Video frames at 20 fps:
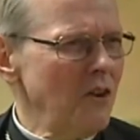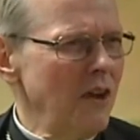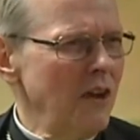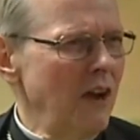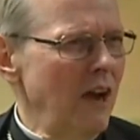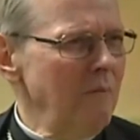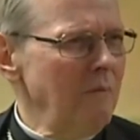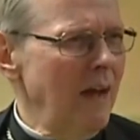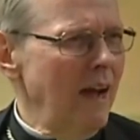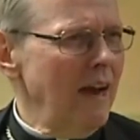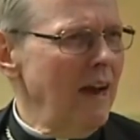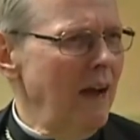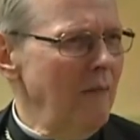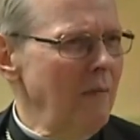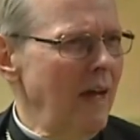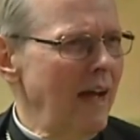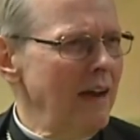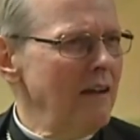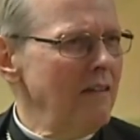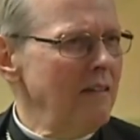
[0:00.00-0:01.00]
You know, I'm not I'm
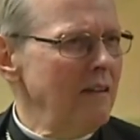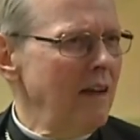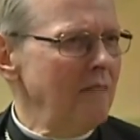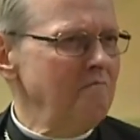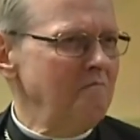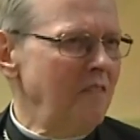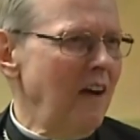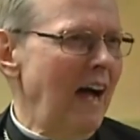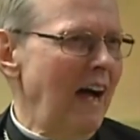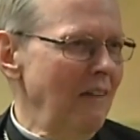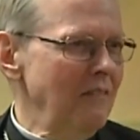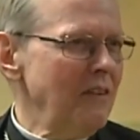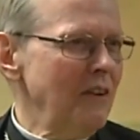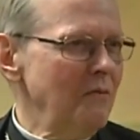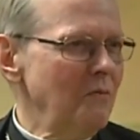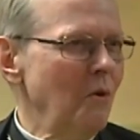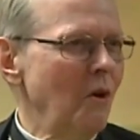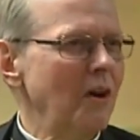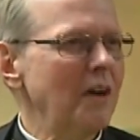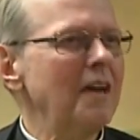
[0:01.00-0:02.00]
not in, involved
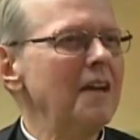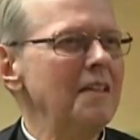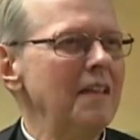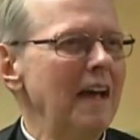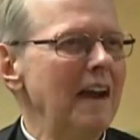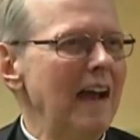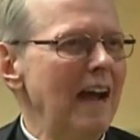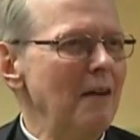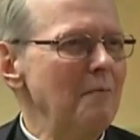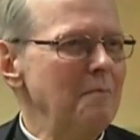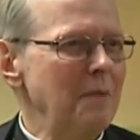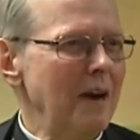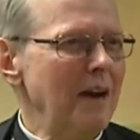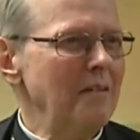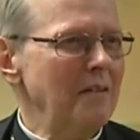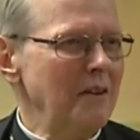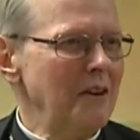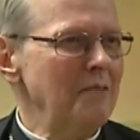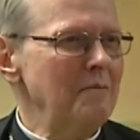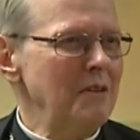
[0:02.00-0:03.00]
in working that out, but
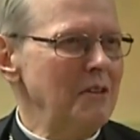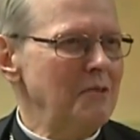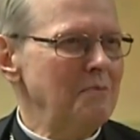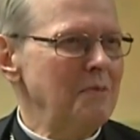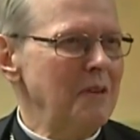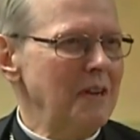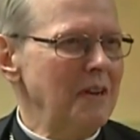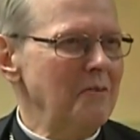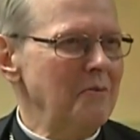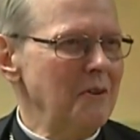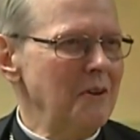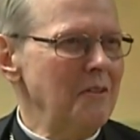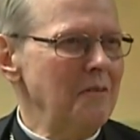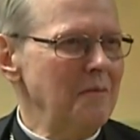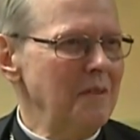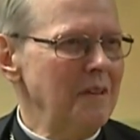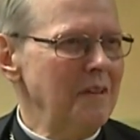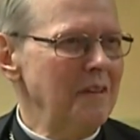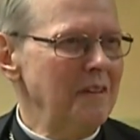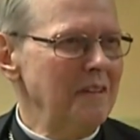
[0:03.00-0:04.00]
I'm going to be speaking with.
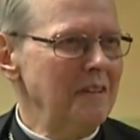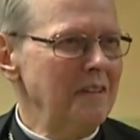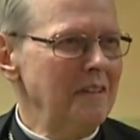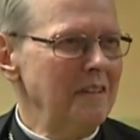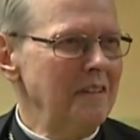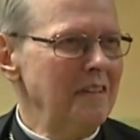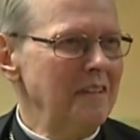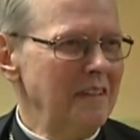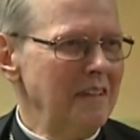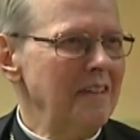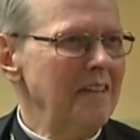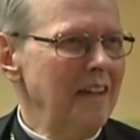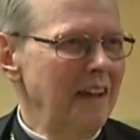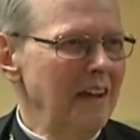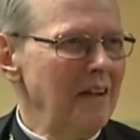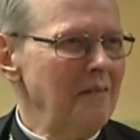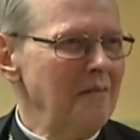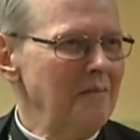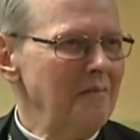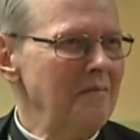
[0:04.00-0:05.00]
When you speak to them,
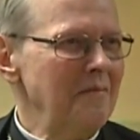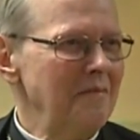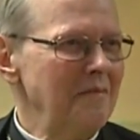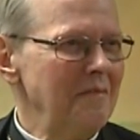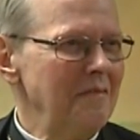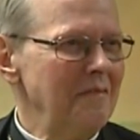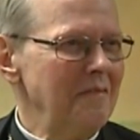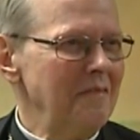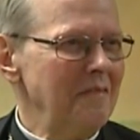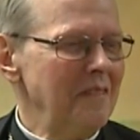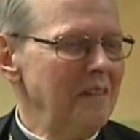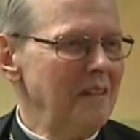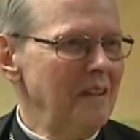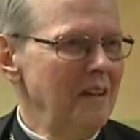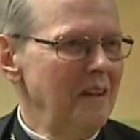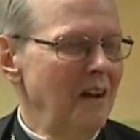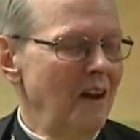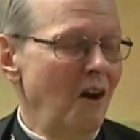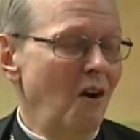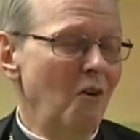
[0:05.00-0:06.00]
yeah
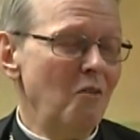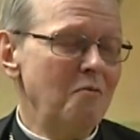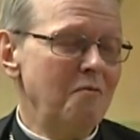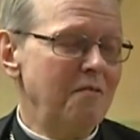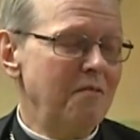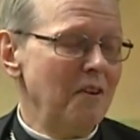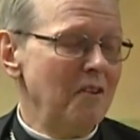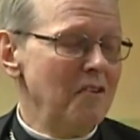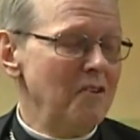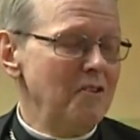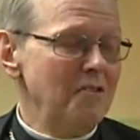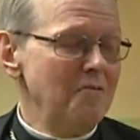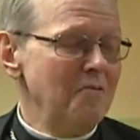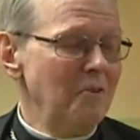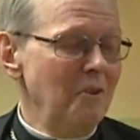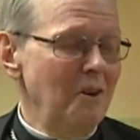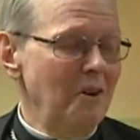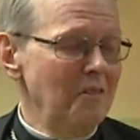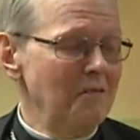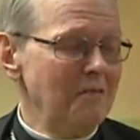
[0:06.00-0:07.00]
oh, first of
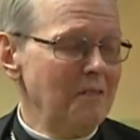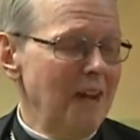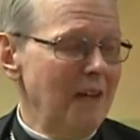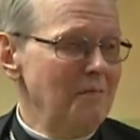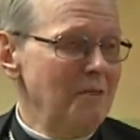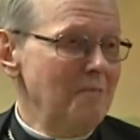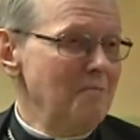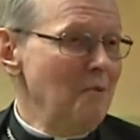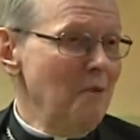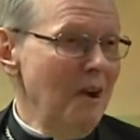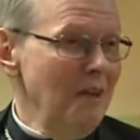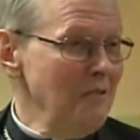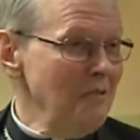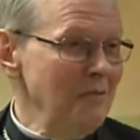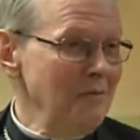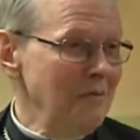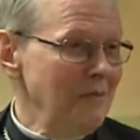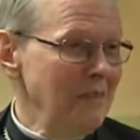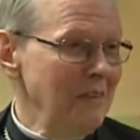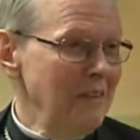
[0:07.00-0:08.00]
all, I'm your
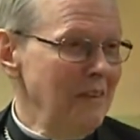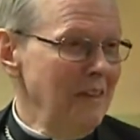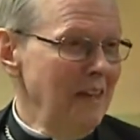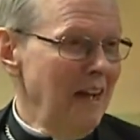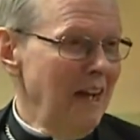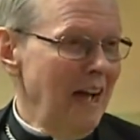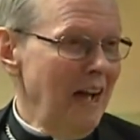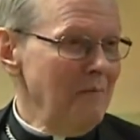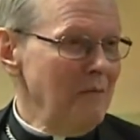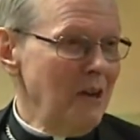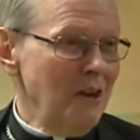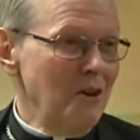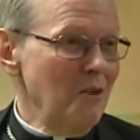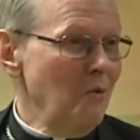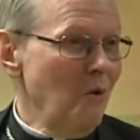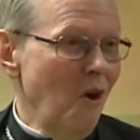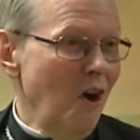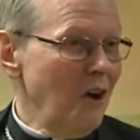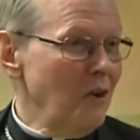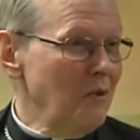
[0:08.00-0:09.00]
brother. I'm here to
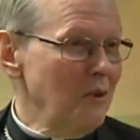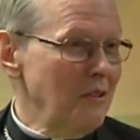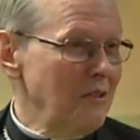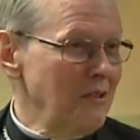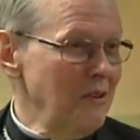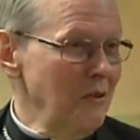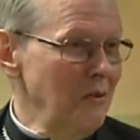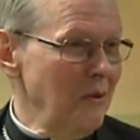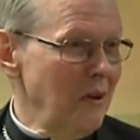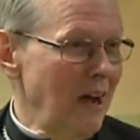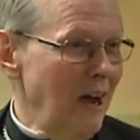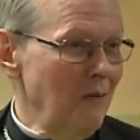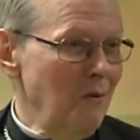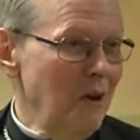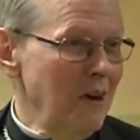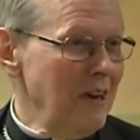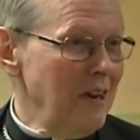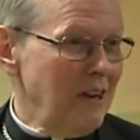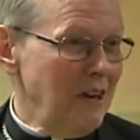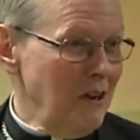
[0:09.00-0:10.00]
walk with you. I
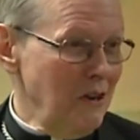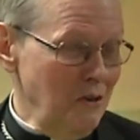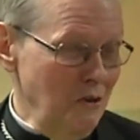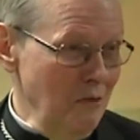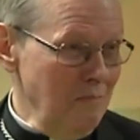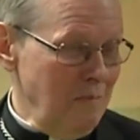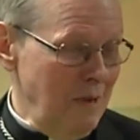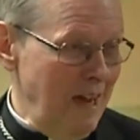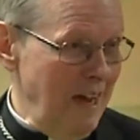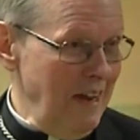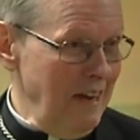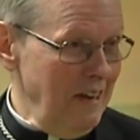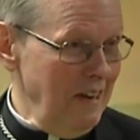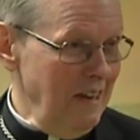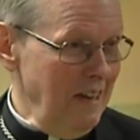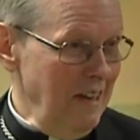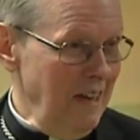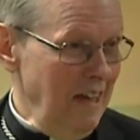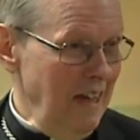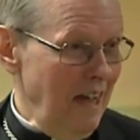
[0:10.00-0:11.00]
want to hear your pain.
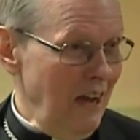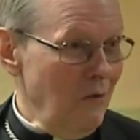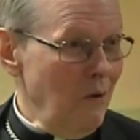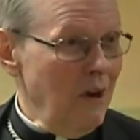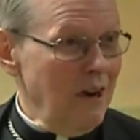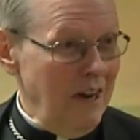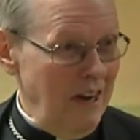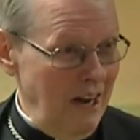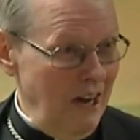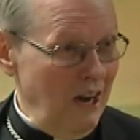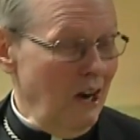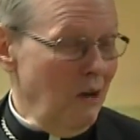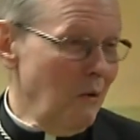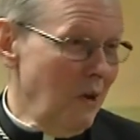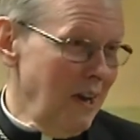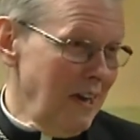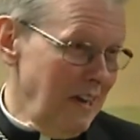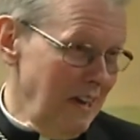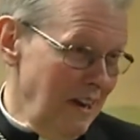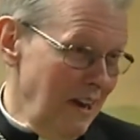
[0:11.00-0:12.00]
I want to hear how
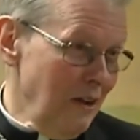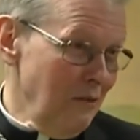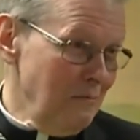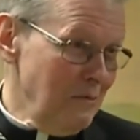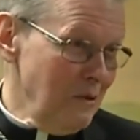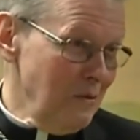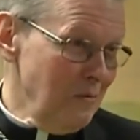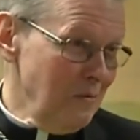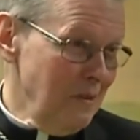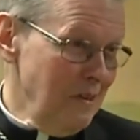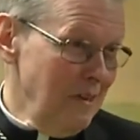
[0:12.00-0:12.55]
I can help you.